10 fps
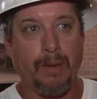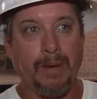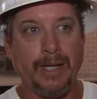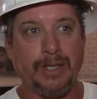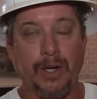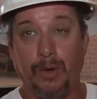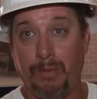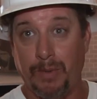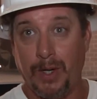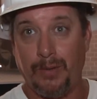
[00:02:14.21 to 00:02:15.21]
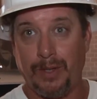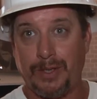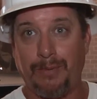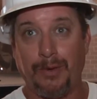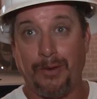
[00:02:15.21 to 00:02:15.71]
masonry removed
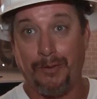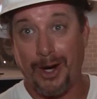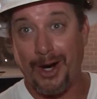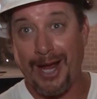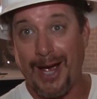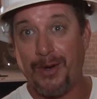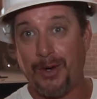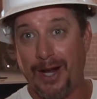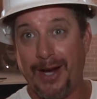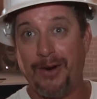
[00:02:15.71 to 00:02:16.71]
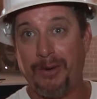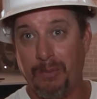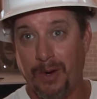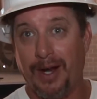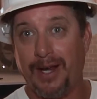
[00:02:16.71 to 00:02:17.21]
except for the very outer layer of
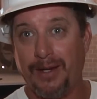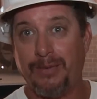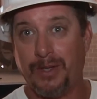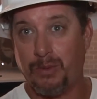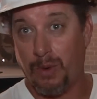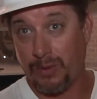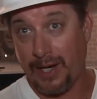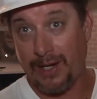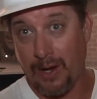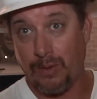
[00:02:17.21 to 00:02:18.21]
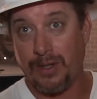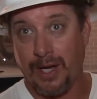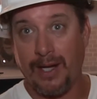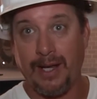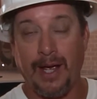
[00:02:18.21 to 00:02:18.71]
brick, which won't take long to
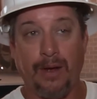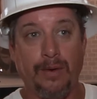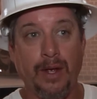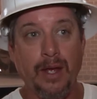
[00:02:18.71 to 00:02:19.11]
take down.